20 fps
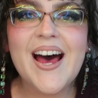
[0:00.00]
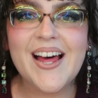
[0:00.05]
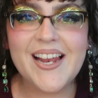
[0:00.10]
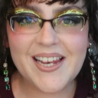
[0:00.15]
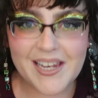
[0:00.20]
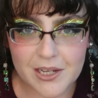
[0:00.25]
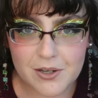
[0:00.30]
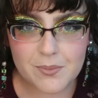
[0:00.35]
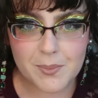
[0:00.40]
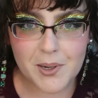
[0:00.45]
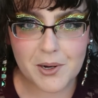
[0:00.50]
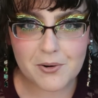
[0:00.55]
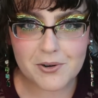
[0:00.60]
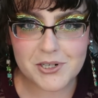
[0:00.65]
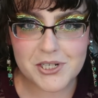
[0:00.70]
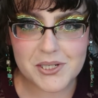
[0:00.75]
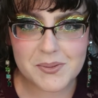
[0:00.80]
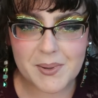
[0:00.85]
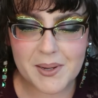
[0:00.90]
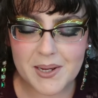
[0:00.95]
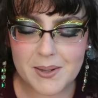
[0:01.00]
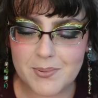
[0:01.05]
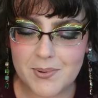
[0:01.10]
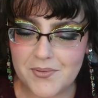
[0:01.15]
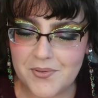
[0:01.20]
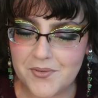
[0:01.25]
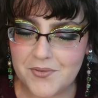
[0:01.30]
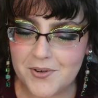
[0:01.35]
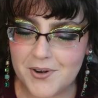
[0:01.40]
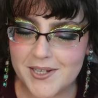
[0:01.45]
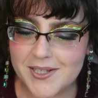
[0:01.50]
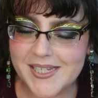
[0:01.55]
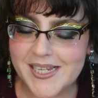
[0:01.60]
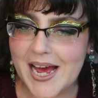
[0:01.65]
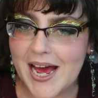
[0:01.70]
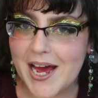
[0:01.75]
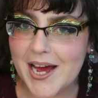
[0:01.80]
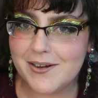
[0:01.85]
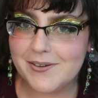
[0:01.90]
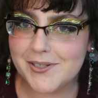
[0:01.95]
Hello my gorgeous makeup loving friends,
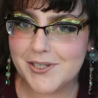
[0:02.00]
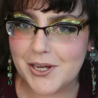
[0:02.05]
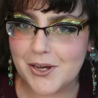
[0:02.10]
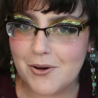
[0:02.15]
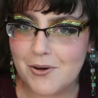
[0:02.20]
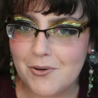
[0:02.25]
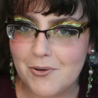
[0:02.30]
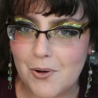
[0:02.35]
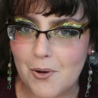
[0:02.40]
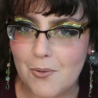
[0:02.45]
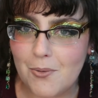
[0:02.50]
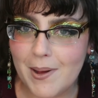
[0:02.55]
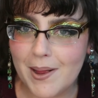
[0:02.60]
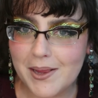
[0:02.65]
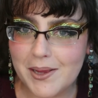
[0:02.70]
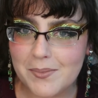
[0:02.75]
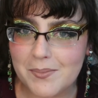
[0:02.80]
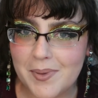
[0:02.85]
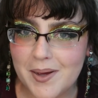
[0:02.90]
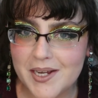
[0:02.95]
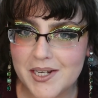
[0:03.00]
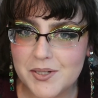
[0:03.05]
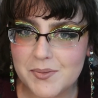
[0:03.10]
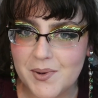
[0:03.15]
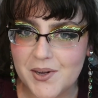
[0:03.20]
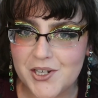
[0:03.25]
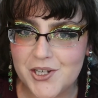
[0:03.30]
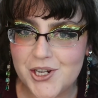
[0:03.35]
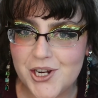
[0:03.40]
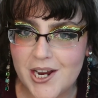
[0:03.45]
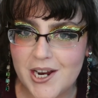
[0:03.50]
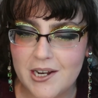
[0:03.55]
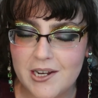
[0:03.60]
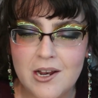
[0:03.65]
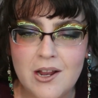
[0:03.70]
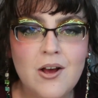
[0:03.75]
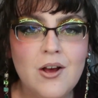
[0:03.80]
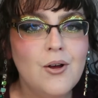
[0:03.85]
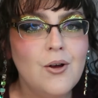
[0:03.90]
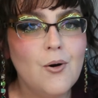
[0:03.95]
how's it going? Welcome back to my
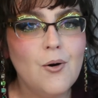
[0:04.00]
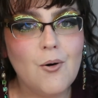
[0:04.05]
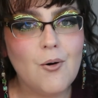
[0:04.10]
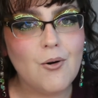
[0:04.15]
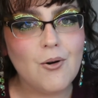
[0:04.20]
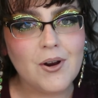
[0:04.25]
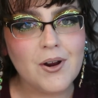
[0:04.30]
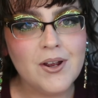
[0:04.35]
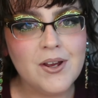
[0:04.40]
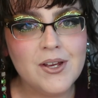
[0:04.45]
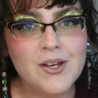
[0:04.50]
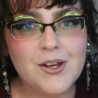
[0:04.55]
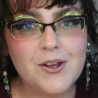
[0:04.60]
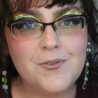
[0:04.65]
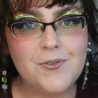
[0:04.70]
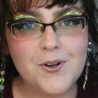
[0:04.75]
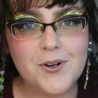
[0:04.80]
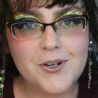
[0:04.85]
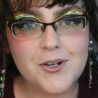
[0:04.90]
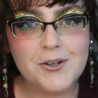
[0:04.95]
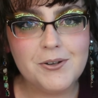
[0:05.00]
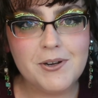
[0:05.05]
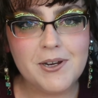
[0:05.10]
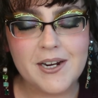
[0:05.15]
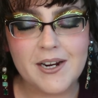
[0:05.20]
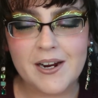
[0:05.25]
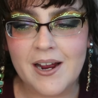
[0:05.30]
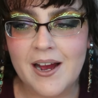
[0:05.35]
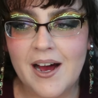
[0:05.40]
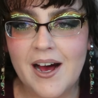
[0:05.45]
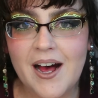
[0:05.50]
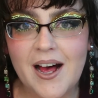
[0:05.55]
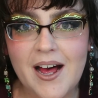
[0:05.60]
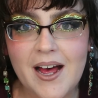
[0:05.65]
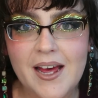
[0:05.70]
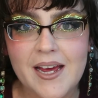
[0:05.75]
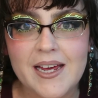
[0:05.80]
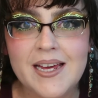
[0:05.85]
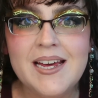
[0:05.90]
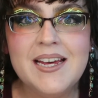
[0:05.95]
channel or if you're new here,
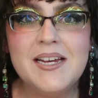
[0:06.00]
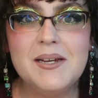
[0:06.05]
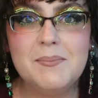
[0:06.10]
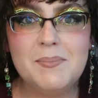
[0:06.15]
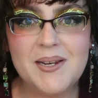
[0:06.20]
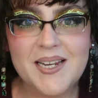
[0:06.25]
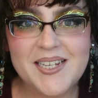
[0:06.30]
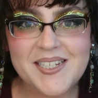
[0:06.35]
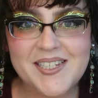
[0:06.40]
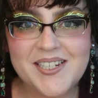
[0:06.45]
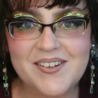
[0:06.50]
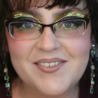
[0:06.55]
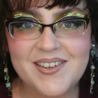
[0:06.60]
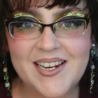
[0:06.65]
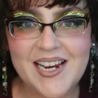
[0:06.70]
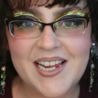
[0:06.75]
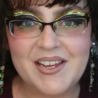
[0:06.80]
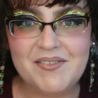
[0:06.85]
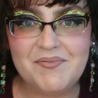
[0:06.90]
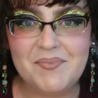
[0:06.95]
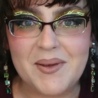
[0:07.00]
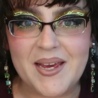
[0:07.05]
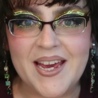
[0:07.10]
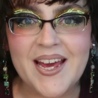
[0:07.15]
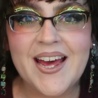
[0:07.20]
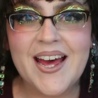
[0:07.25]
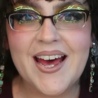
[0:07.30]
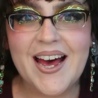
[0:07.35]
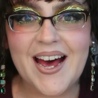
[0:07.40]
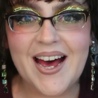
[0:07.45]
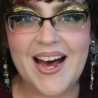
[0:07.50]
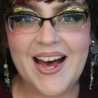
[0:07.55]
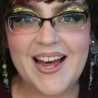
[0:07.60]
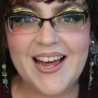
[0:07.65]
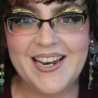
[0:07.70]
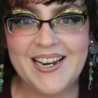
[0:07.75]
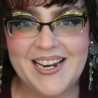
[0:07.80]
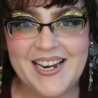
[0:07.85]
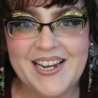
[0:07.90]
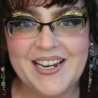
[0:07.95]
hi, please don't leave me,
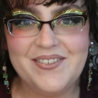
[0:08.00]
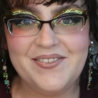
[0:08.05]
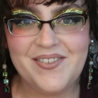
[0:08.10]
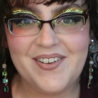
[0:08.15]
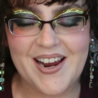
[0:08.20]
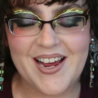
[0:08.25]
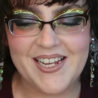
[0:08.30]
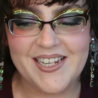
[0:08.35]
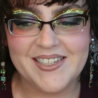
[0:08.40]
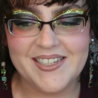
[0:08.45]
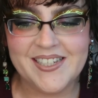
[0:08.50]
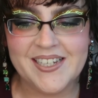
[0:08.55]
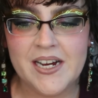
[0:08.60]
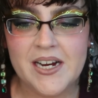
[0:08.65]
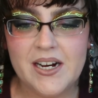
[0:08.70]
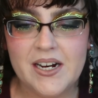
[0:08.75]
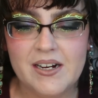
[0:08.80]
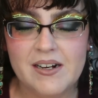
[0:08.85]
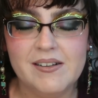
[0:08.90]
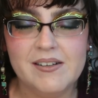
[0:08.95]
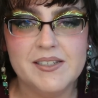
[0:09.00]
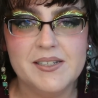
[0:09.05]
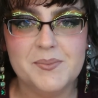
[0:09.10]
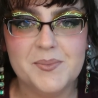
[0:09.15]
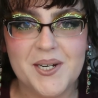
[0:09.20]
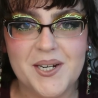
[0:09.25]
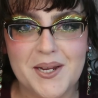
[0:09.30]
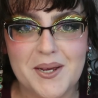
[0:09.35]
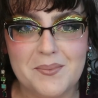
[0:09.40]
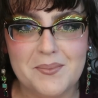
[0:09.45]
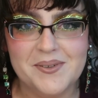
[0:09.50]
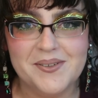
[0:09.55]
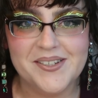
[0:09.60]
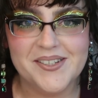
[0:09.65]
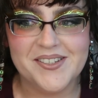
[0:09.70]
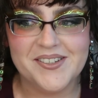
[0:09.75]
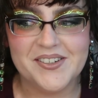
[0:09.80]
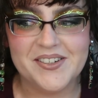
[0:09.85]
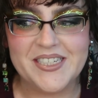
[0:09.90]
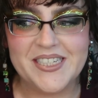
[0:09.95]
I need friends. Also my name
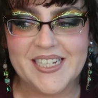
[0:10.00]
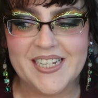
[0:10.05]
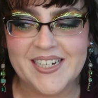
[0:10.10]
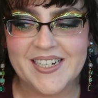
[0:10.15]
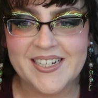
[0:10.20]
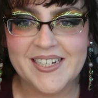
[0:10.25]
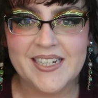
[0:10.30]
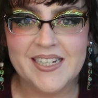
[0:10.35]
is Teresa.